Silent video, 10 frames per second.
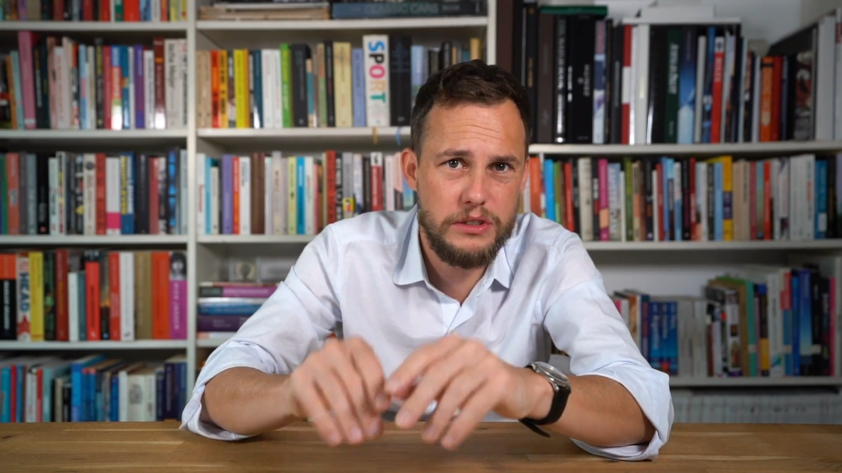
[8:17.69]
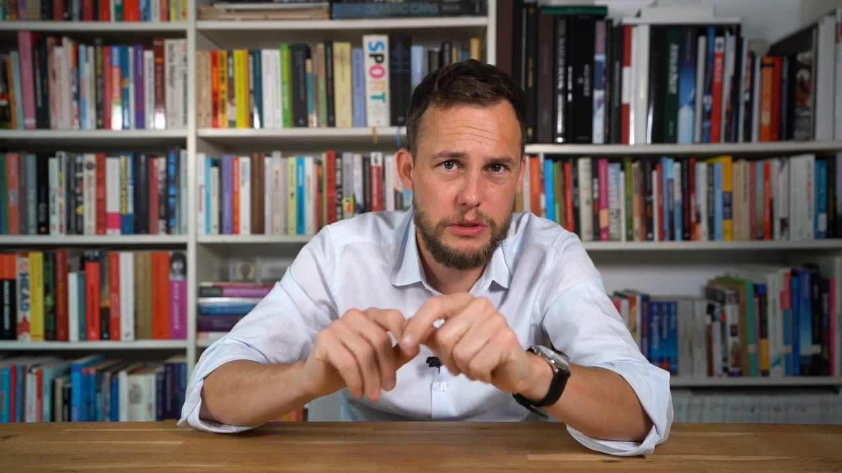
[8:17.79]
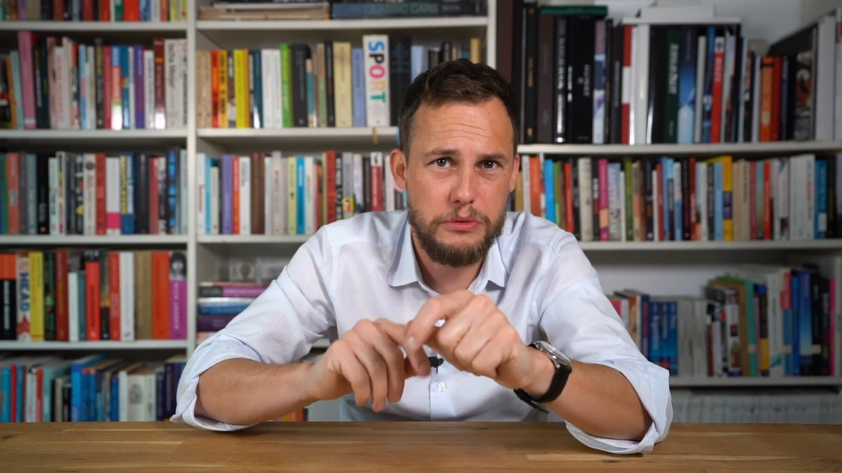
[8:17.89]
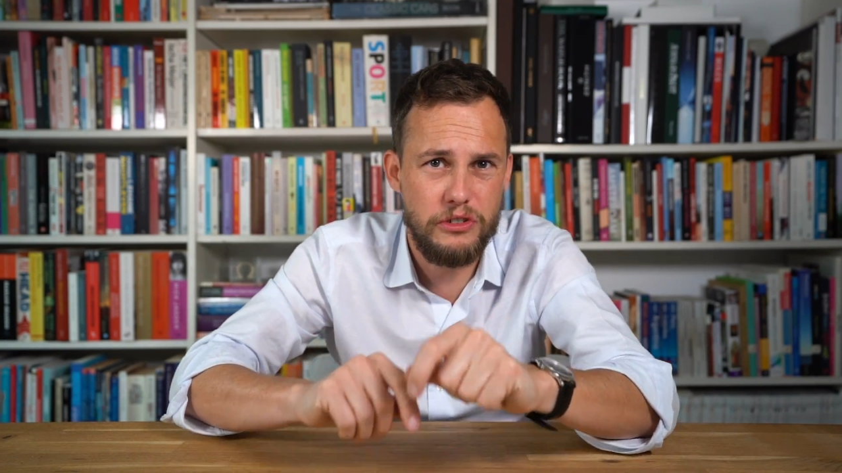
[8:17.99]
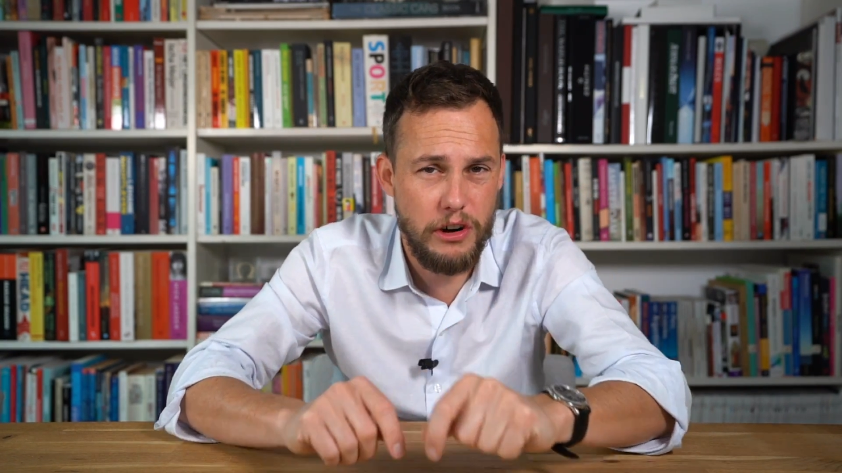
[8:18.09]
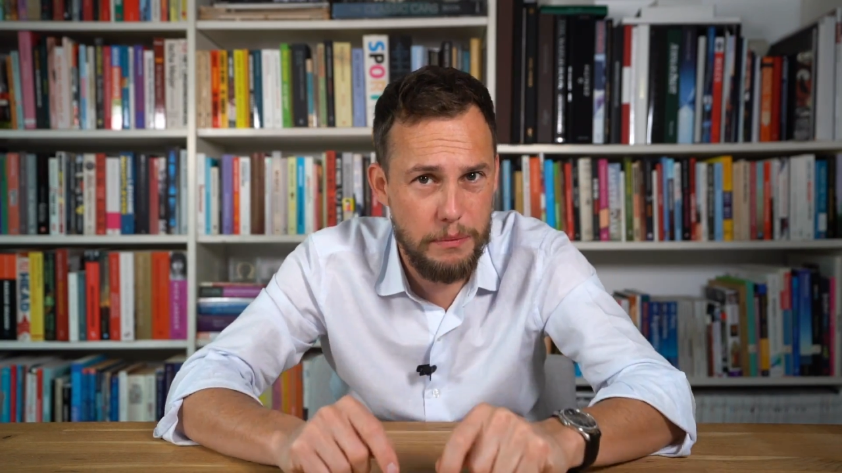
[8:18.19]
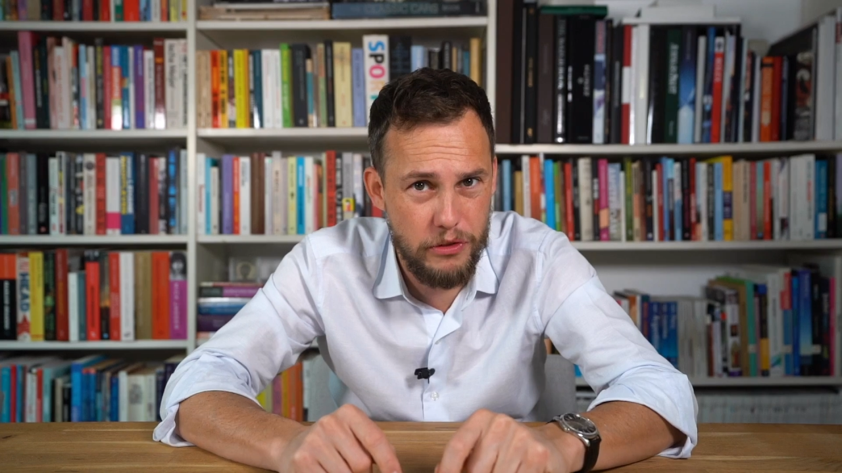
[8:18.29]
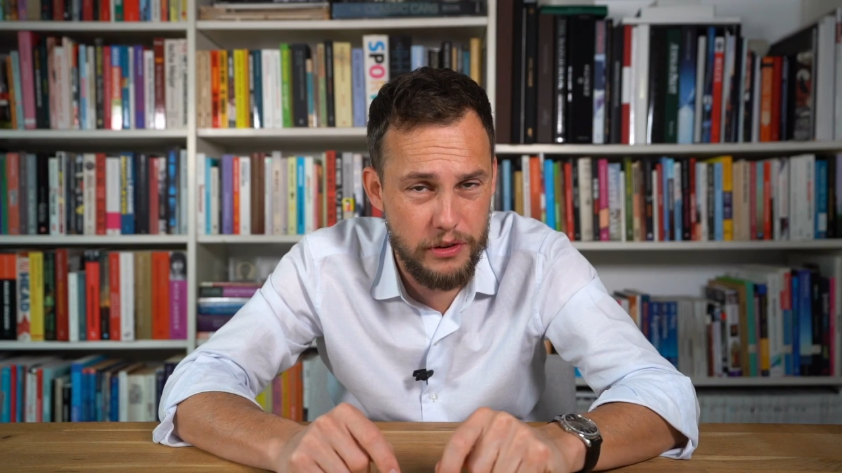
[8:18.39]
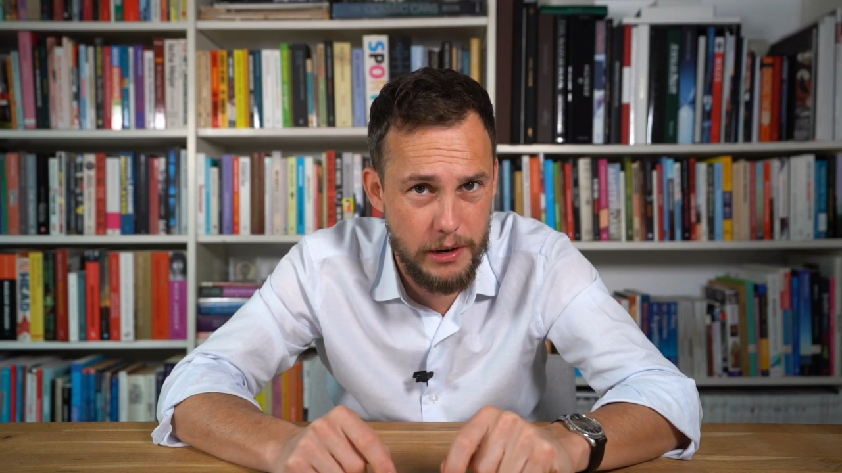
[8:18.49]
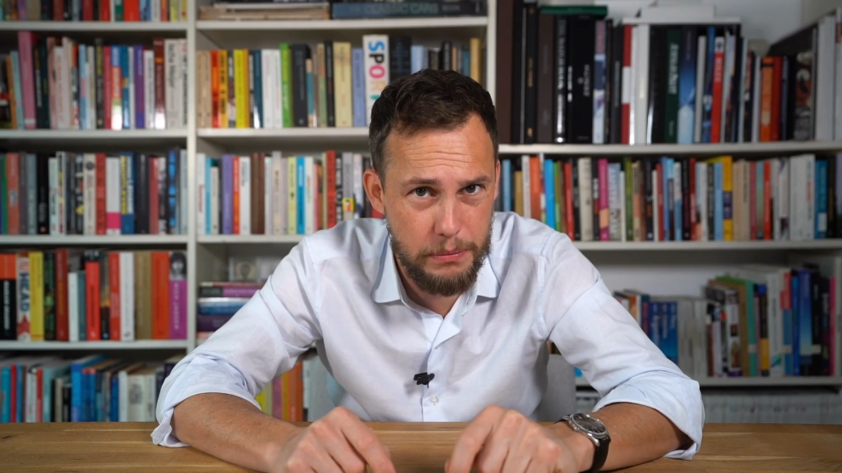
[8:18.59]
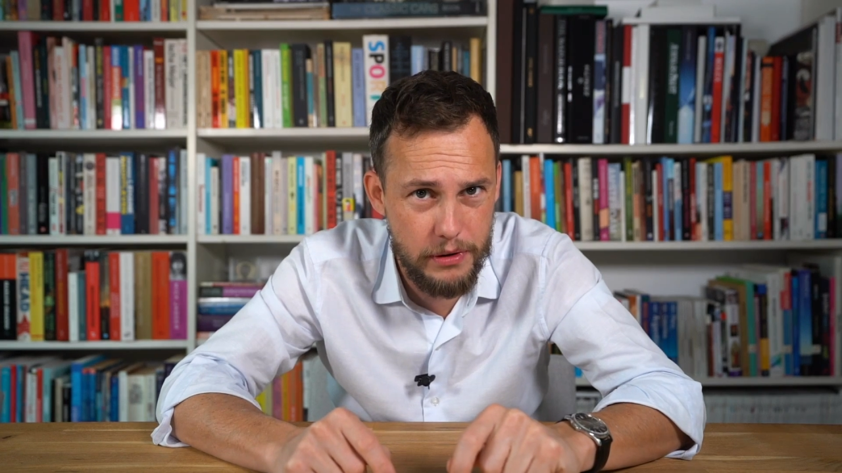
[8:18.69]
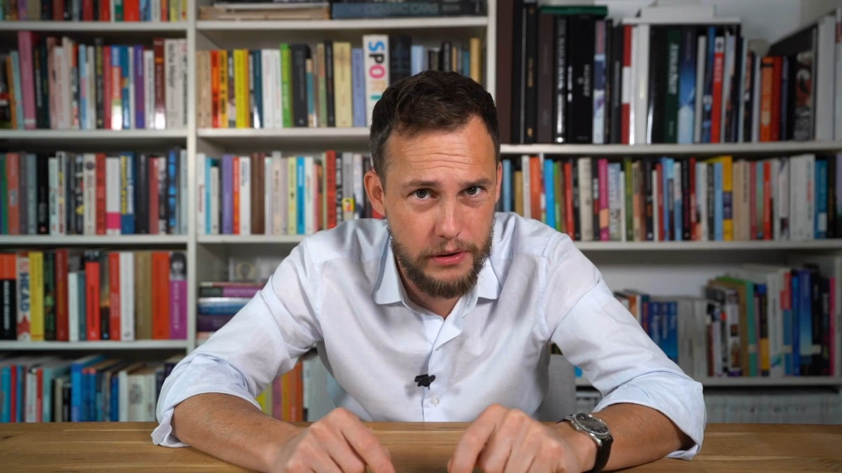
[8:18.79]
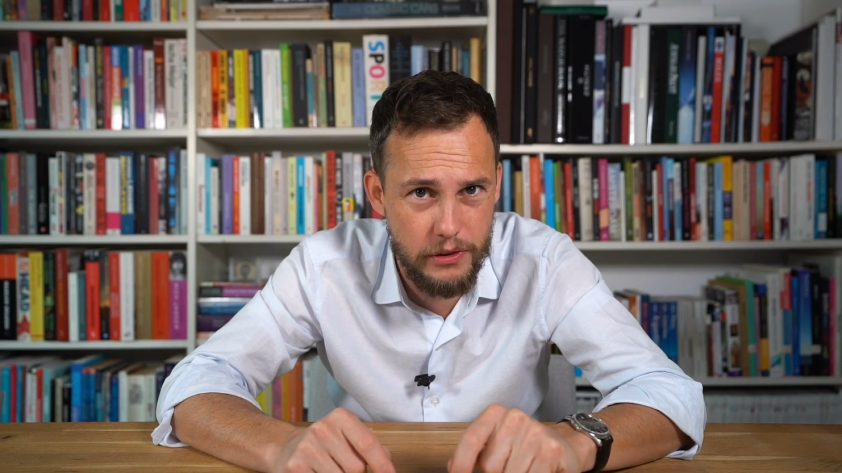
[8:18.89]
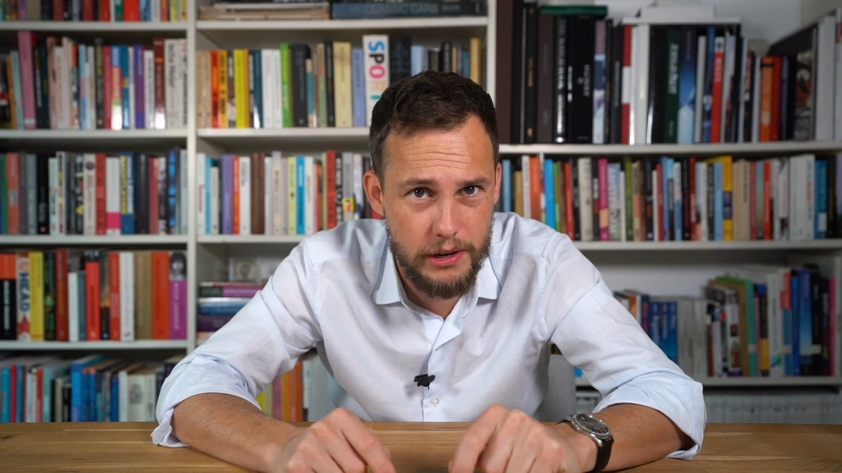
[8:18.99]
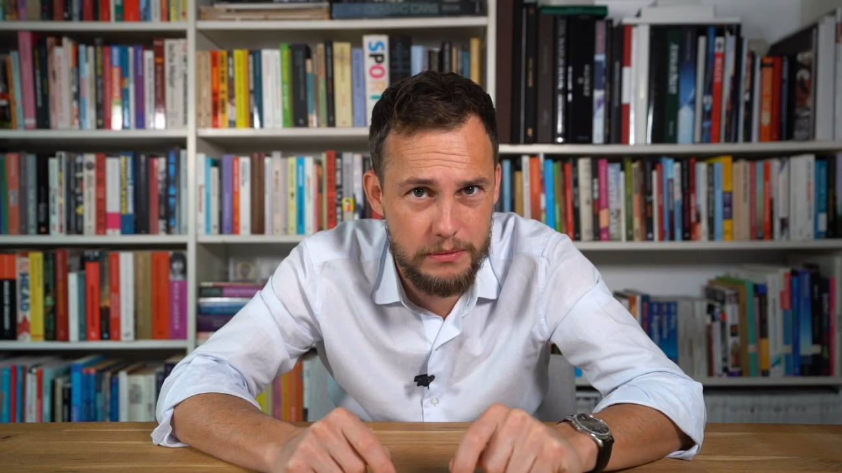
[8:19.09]
subscribe to their
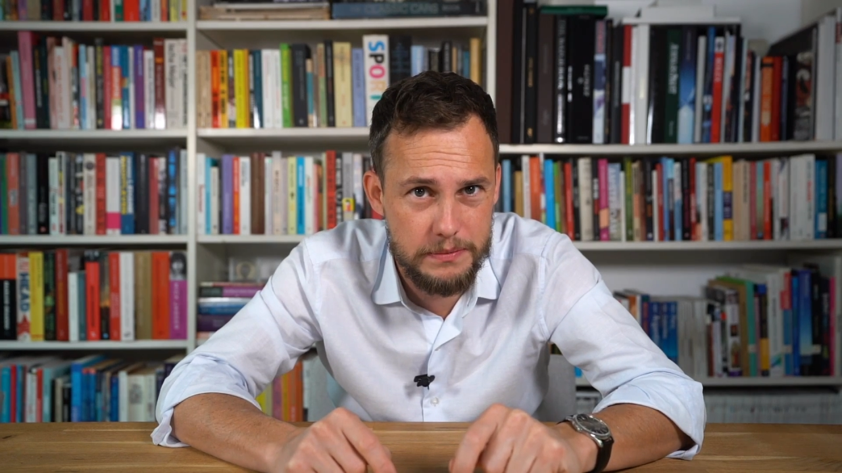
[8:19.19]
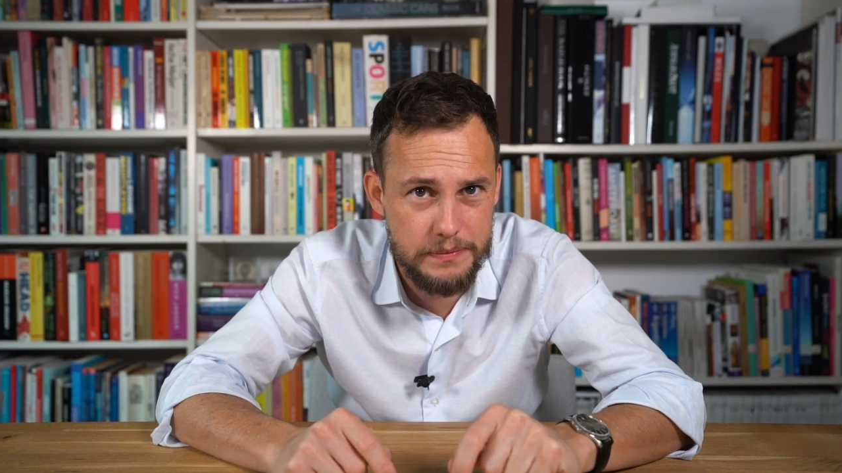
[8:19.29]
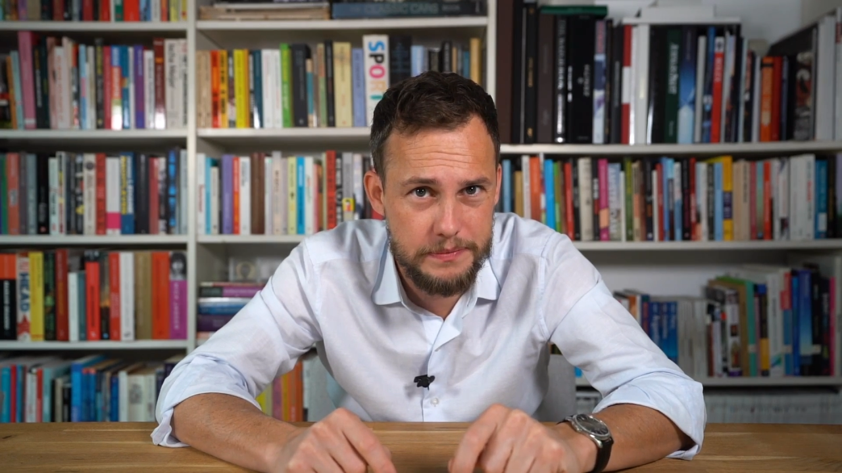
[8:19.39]
program.